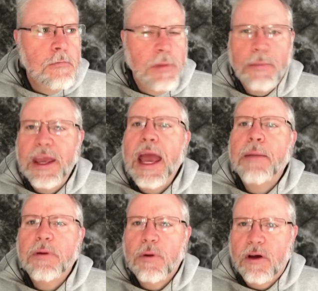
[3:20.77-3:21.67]
made me
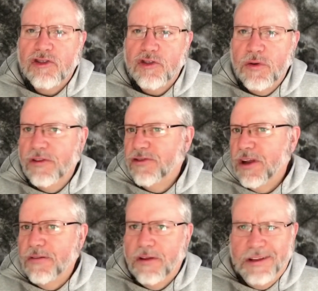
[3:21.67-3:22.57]
happy while I was shooting,
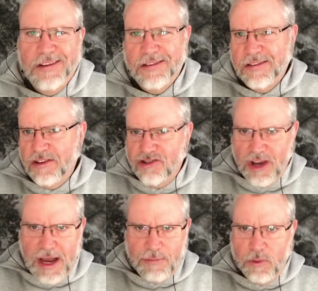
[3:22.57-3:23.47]
instead of like this is a
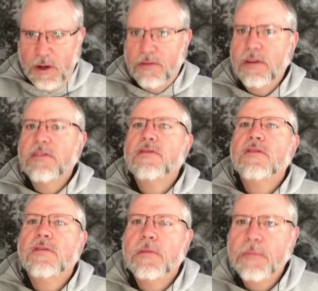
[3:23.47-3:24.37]
job or whatever. This
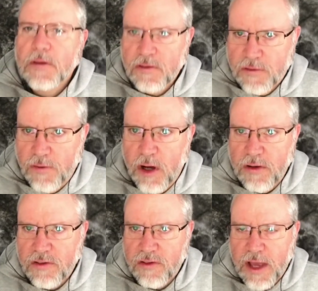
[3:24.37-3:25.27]
is fun.
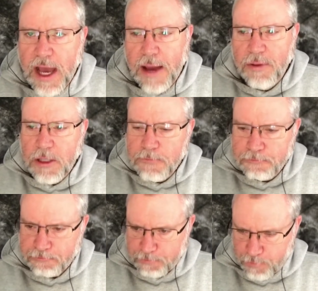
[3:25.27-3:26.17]
This is a hobby.
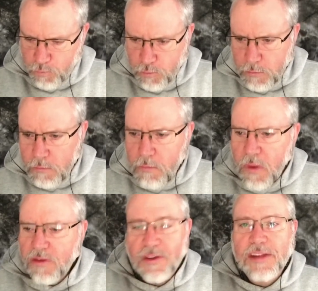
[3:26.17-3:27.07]

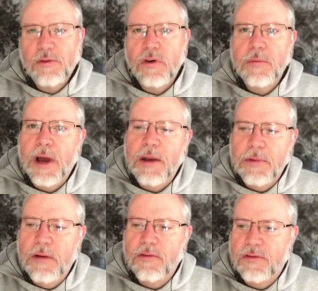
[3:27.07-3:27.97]
So that's what it reminded
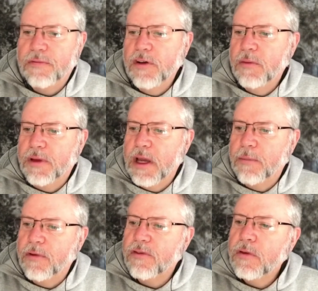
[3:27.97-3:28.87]
me of, was the film
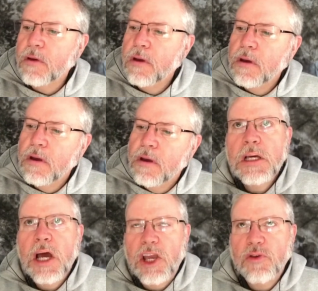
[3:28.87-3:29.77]
cameras.
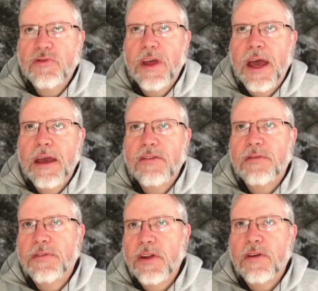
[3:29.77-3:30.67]
I used that as a
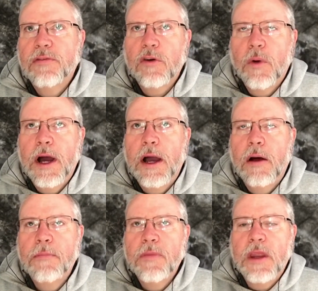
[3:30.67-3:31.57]
filler for a
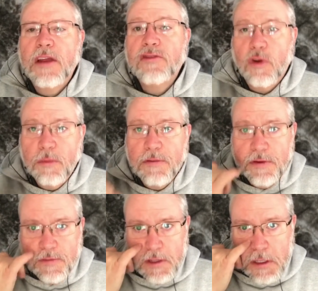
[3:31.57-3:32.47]
while. Then I sold my
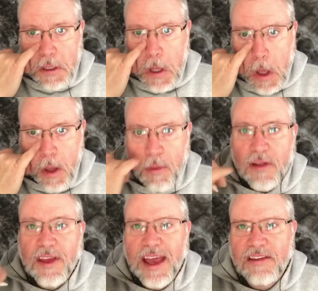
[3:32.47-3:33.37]
50D,
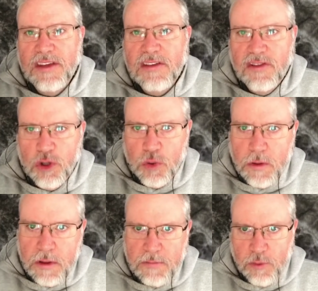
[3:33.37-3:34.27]
bought the XE2,
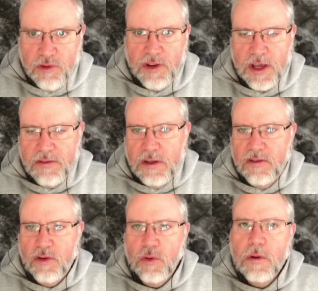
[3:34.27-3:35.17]
Fuji
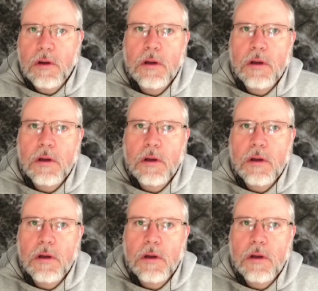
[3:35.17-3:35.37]
XE2.